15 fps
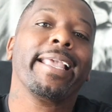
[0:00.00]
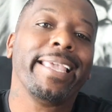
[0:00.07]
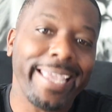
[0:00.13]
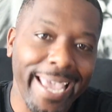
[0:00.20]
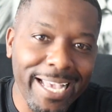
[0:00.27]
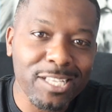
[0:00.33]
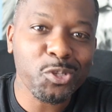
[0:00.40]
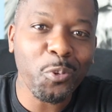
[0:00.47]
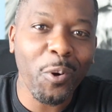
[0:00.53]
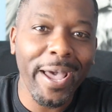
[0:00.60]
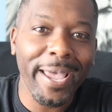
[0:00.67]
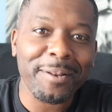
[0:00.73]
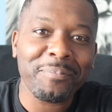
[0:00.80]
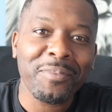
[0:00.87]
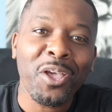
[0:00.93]
Guess
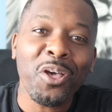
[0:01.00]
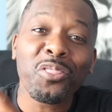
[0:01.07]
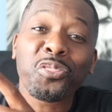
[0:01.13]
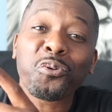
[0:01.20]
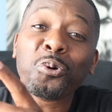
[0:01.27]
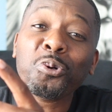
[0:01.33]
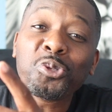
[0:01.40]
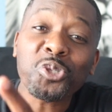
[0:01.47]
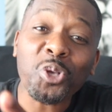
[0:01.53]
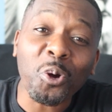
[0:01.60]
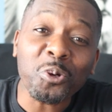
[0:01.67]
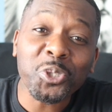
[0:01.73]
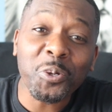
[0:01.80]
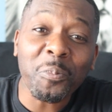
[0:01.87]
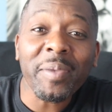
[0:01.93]
what? Through
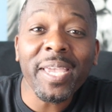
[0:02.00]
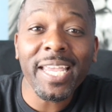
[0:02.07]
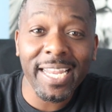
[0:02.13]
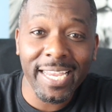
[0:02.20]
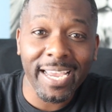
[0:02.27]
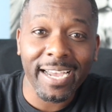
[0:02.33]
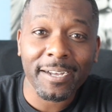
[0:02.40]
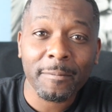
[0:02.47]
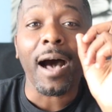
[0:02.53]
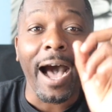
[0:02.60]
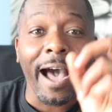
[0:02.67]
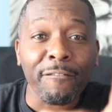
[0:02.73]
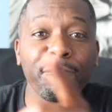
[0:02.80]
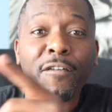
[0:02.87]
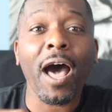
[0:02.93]
social media,
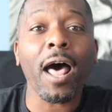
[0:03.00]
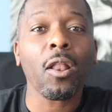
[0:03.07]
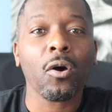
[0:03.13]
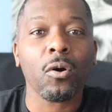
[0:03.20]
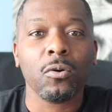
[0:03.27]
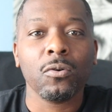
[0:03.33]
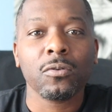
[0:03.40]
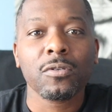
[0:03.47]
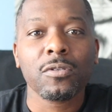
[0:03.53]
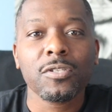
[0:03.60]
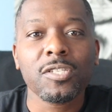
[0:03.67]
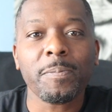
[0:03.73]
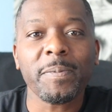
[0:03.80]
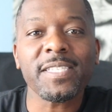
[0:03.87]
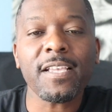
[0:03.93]
I follow
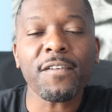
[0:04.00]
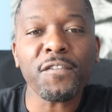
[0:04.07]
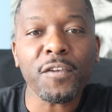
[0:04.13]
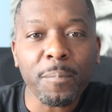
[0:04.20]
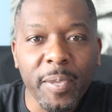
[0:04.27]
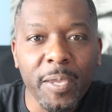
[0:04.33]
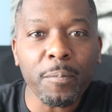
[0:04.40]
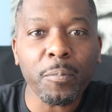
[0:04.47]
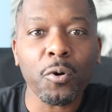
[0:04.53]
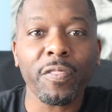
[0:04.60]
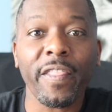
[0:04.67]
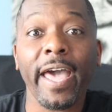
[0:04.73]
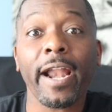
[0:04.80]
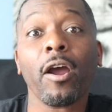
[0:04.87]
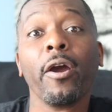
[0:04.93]
specific people
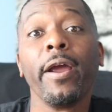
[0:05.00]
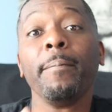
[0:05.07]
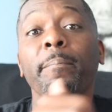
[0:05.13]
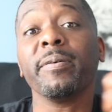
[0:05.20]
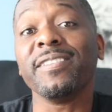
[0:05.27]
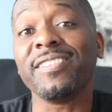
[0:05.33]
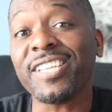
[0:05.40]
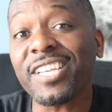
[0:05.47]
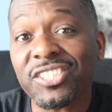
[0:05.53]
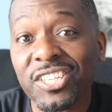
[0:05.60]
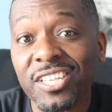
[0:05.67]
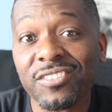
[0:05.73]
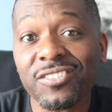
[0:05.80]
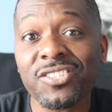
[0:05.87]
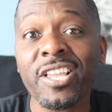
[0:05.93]
that are in
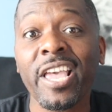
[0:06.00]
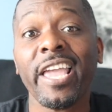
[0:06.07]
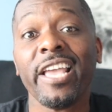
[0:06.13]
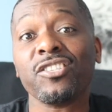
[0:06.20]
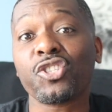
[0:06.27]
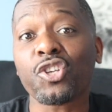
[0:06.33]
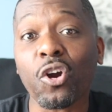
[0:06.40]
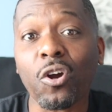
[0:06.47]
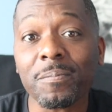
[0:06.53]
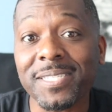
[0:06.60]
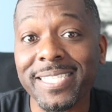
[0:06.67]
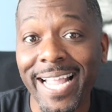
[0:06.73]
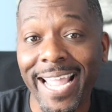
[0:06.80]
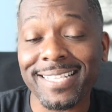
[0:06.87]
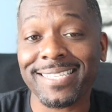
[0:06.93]
positions and
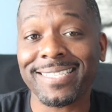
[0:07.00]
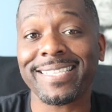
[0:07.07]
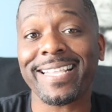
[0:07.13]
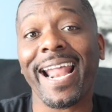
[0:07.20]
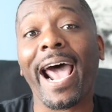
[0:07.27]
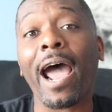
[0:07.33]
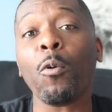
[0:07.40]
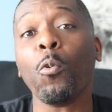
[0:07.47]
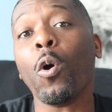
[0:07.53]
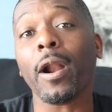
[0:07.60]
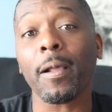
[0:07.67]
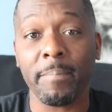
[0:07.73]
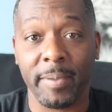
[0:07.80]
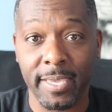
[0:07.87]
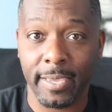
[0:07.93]
circumstances that I want
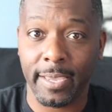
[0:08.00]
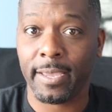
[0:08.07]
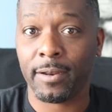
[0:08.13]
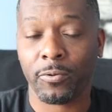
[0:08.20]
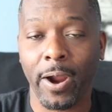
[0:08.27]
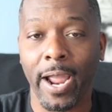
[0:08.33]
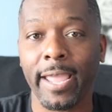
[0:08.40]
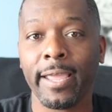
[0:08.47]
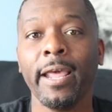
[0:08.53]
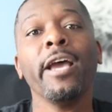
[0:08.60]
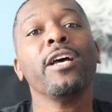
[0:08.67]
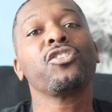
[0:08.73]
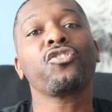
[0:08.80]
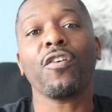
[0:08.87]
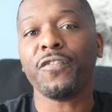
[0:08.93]
to be in, right?
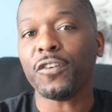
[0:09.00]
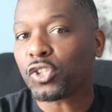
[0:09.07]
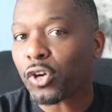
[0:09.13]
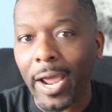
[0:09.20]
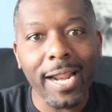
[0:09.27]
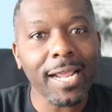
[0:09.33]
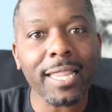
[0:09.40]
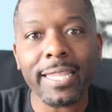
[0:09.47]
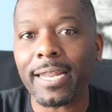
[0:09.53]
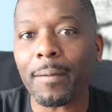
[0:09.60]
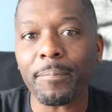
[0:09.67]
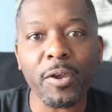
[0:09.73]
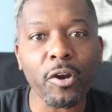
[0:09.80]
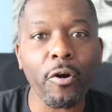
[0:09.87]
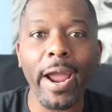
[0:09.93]
So if you're trying to clean
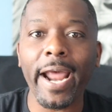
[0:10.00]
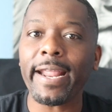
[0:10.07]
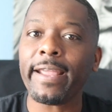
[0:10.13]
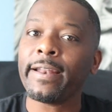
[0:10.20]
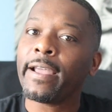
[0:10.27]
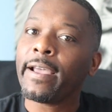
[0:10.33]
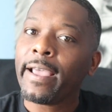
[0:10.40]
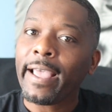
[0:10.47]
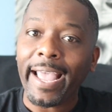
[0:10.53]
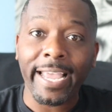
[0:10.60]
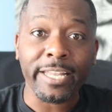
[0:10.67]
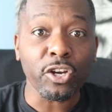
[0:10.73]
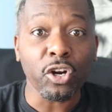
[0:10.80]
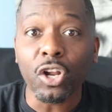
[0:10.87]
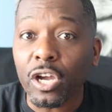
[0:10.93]
up your credit,
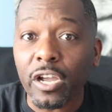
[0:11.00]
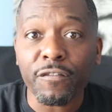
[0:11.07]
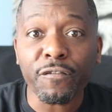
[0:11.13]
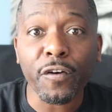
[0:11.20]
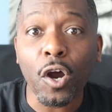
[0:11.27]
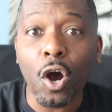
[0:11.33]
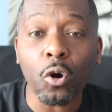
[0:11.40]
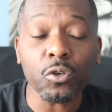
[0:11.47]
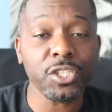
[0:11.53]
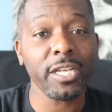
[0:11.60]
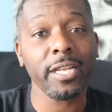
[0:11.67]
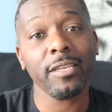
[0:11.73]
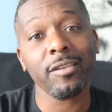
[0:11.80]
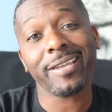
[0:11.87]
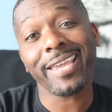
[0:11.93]
and you're looking for
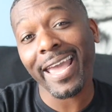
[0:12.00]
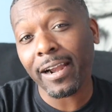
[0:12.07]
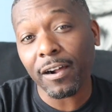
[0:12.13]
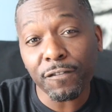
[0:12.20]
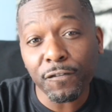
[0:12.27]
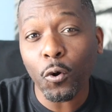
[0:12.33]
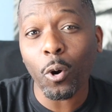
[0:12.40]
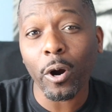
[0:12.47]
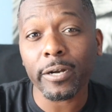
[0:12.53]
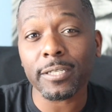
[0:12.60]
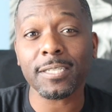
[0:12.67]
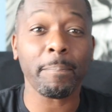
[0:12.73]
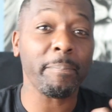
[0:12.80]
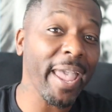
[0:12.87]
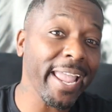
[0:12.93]
coaching and you can't afford
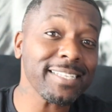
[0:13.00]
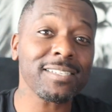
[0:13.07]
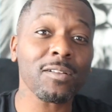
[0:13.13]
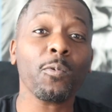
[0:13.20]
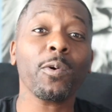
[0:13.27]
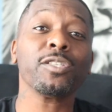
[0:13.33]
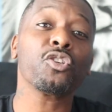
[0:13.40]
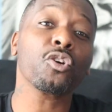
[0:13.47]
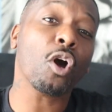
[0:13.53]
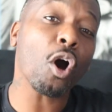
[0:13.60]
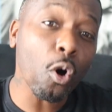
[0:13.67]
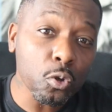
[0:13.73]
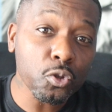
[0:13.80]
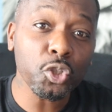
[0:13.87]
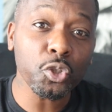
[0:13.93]
to pay someone to
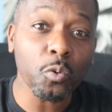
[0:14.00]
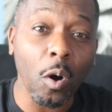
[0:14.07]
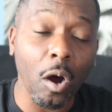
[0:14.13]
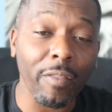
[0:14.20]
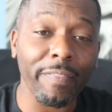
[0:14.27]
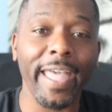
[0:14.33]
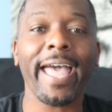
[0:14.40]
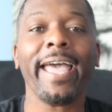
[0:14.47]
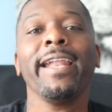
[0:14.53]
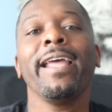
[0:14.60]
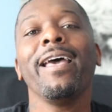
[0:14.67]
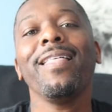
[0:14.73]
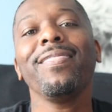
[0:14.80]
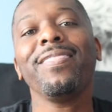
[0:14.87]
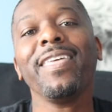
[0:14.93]
coach you on that,
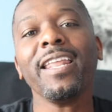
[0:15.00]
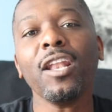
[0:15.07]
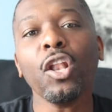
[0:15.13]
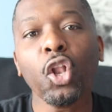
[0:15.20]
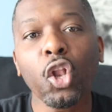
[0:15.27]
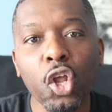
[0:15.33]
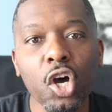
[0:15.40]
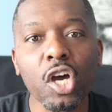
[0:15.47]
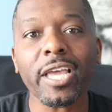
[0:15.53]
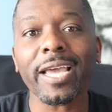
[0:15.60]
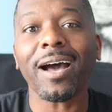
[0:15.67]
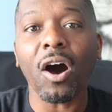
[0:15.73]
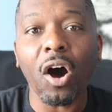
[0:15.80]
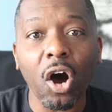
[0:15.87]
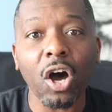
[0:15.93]
then look
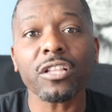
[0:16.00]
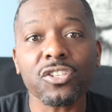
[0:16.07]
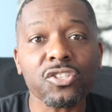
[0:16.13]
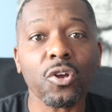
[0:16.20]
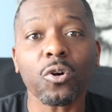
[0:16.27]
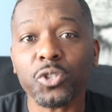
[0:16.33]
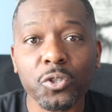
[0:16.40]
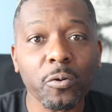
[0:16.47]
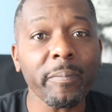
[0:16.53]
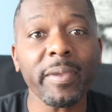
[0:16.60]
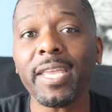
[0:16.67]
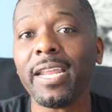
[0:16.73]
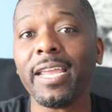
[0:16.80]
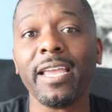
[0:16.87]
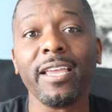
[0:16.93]
on social
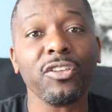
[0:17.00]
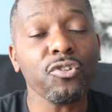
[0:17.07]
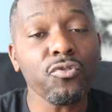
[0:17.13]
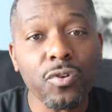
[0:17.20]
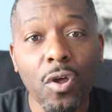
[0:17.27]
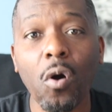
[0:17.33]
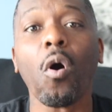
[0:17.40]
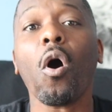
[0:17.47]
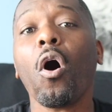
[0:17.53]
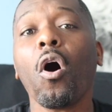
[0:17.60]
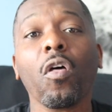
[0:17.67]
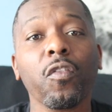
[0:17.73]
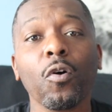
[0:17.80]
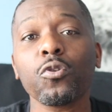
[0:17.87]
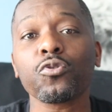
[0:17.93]
media. You know
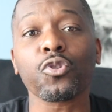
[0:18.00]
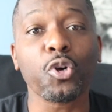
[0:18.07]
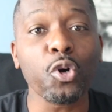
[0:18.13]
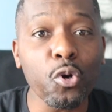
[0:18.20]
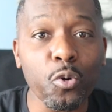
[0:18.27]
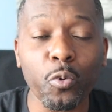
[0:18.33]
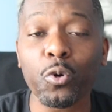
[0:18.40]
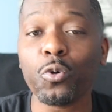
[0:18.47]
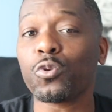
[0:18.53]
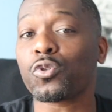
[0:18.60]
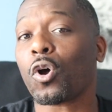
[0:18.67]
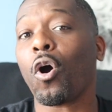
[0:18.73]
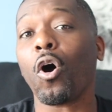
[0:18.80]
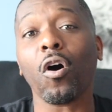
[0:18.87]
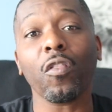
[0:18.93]
all those gurus
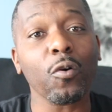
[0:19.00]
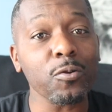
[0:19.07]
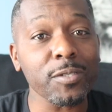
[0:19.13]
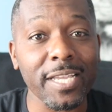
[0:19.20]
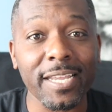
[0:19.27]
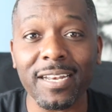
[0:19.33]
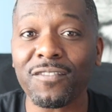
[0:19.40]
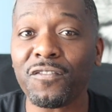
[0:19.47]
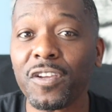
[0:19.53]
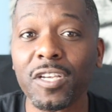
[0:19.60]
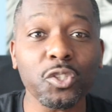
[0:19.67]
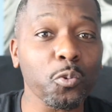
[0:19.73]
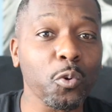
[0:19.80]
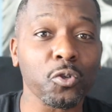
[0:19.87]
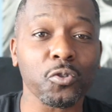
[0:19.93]
or all those
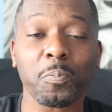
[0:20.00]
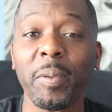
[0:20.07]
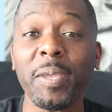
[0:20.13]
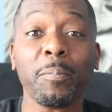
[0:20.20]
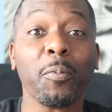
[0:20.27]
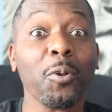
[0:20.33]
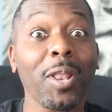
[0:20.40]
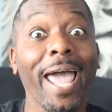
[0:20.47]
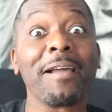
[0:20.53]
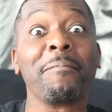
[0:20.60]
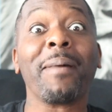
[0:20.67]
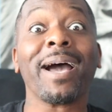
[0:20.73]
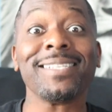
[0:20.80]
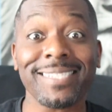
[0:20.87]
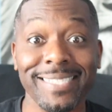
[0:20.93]
individuals, people like
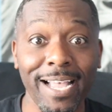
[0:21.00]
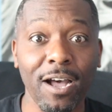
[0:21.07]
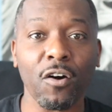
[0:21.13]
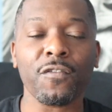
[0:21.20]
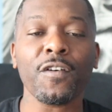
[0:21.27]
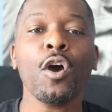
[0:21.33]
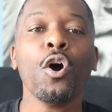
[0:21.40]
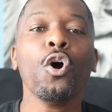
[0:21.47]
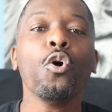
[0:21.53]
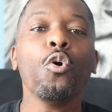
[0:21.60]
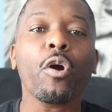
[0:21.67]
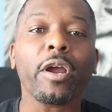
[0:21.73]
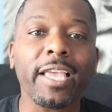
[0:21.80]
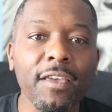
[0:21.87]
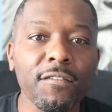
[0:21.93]
myself, who
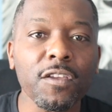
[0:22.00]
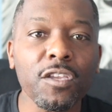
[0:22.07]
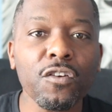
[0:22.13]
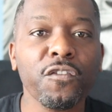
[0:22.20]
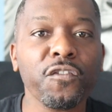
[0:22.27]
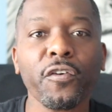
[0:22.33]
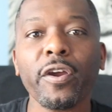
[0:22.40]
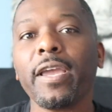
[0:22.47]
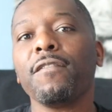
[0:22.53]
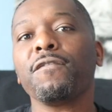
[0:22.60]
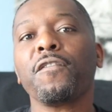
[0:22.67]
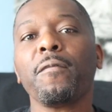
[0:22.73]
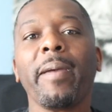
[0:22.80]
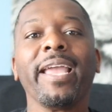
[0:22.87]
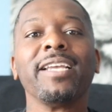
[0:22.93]
are giving you free
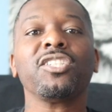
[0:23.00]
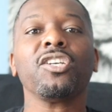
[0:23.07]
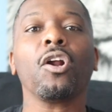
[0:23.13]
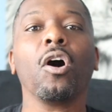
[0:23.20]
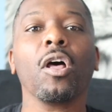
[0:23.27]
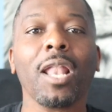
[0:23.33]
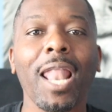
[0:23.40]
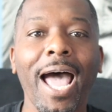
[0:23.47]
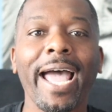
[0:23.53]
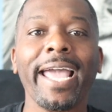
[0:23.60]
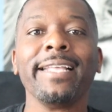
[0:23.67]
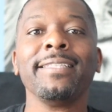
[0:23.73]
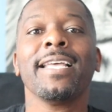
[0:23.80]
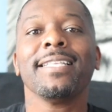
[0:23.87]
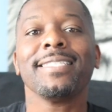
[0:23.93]
information
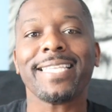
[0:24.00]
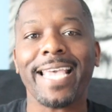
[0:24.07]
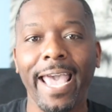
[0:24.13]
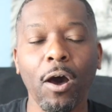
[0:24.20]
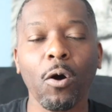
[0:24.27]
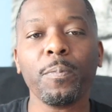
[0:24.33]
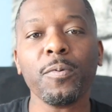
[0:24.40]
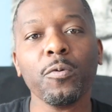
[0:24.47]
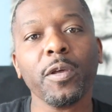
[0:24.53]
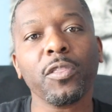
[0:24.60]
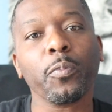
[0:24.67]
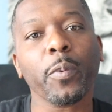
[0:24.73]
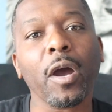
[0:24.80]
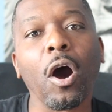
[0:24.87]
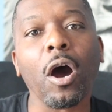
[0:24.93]
online to help you
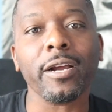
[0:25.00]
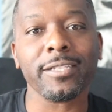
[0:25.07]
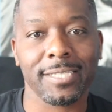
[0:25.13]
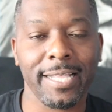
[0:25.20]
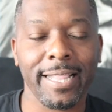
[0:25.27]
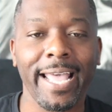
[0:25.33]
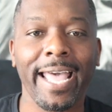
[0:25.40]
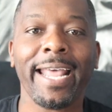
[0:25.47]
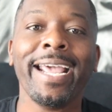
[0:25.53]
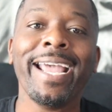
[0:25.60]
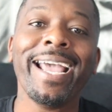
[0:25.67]
with regards to that.